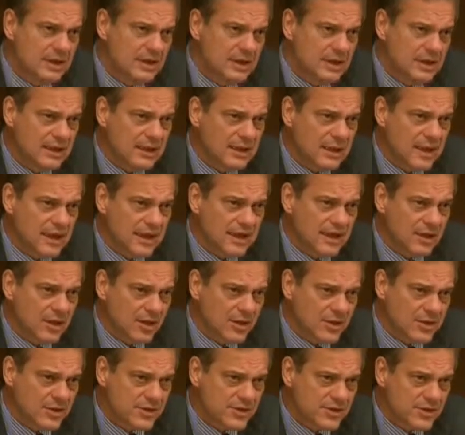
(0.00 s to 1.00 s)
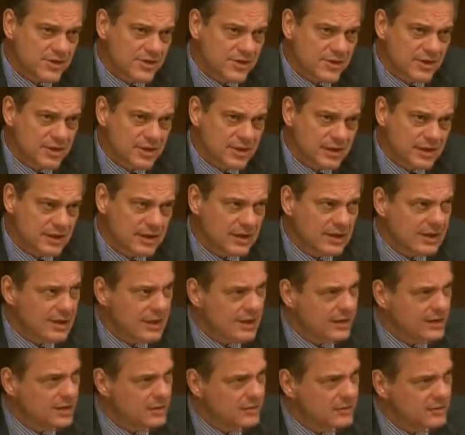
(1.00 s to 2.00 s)
and others
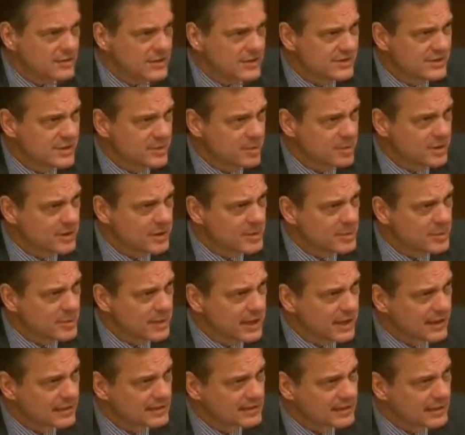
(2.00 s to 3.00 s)
kind of disequilibria